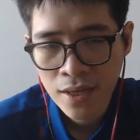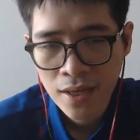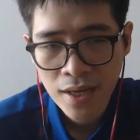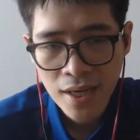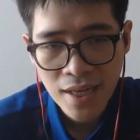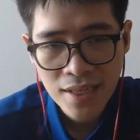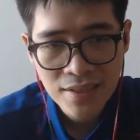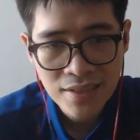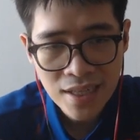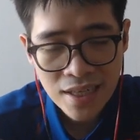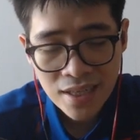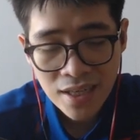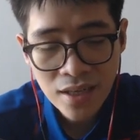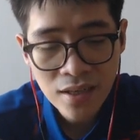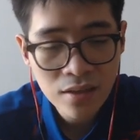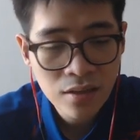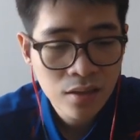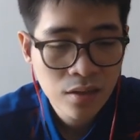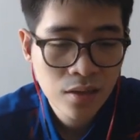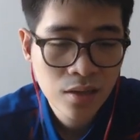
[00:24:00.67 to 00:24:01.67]
And
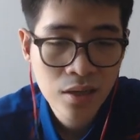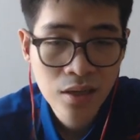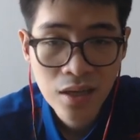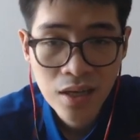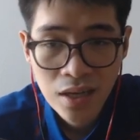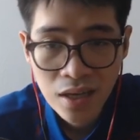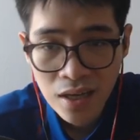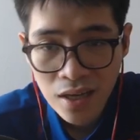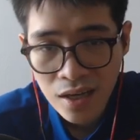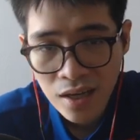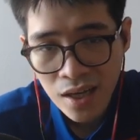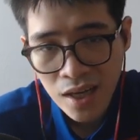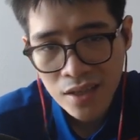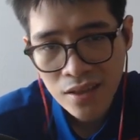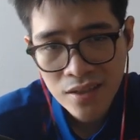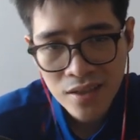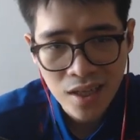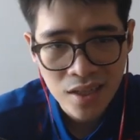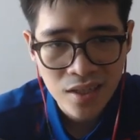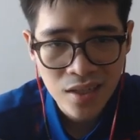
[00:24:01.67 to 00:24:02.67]
second, I
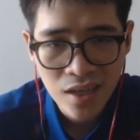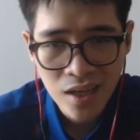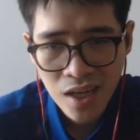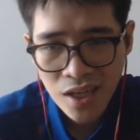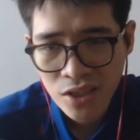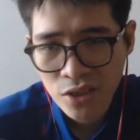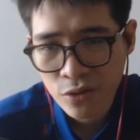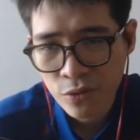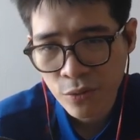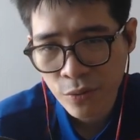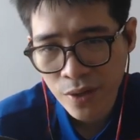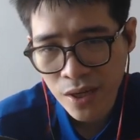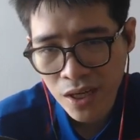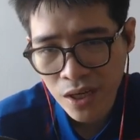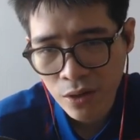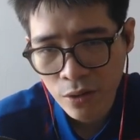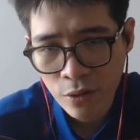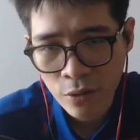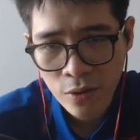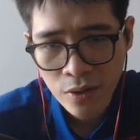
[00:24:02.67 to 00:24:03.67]
think like
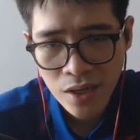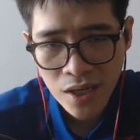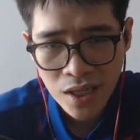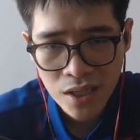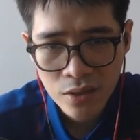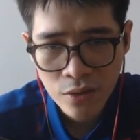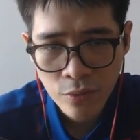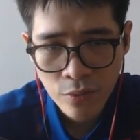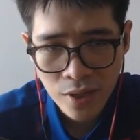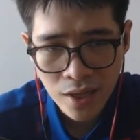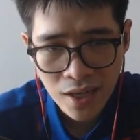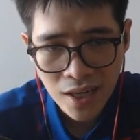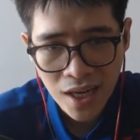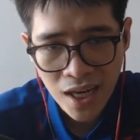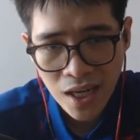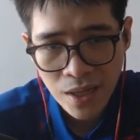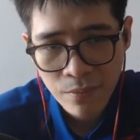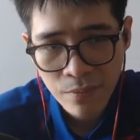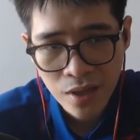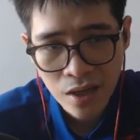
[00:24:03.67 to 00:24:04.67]
h3 or d3
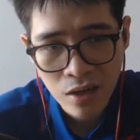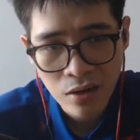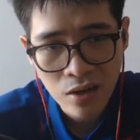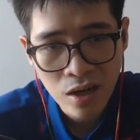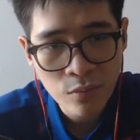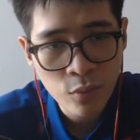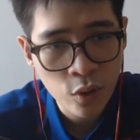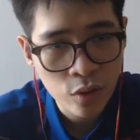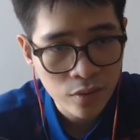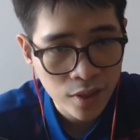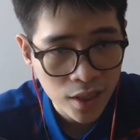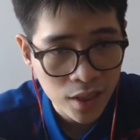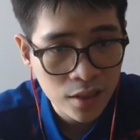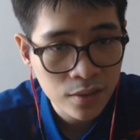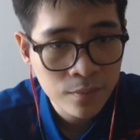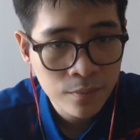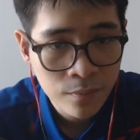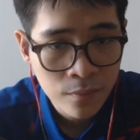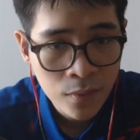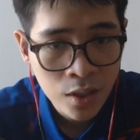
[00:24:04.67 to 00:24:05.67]
can be a normal thing.
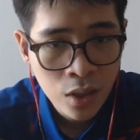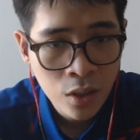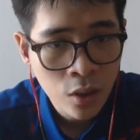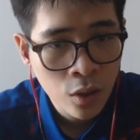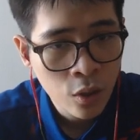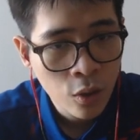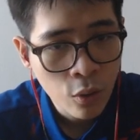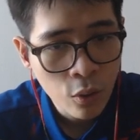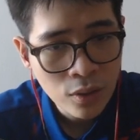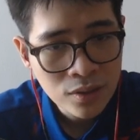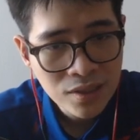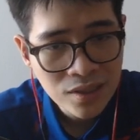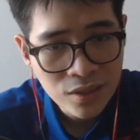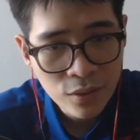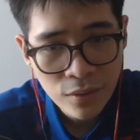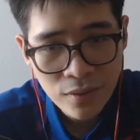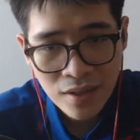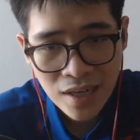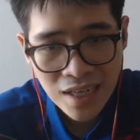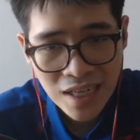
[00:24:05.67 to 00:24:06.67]
Also,
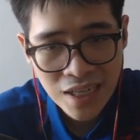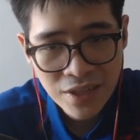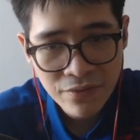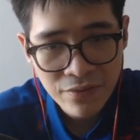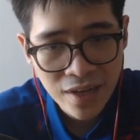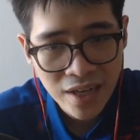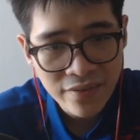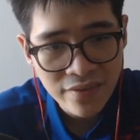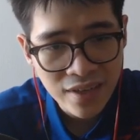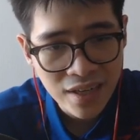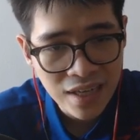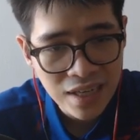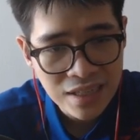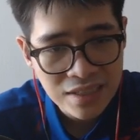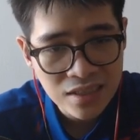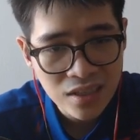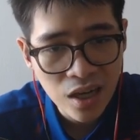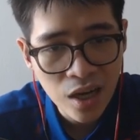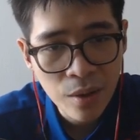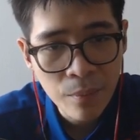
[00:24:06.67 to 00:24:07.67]
knight d5
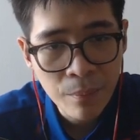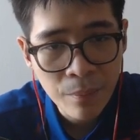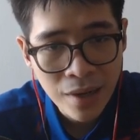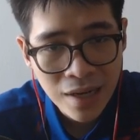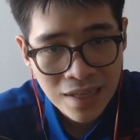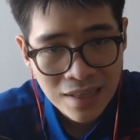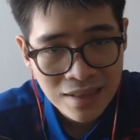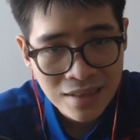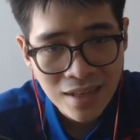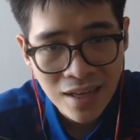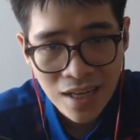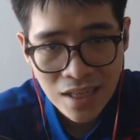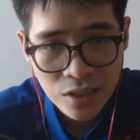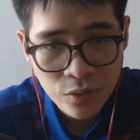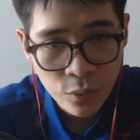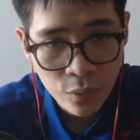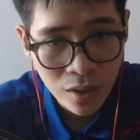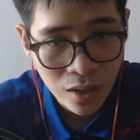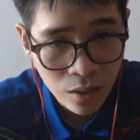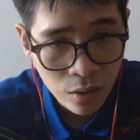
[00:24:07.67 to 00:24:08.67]
is a main line as
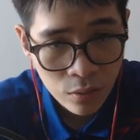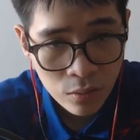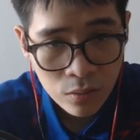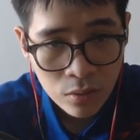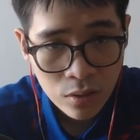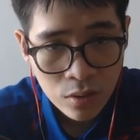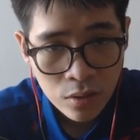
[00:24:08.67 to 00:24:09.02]
well,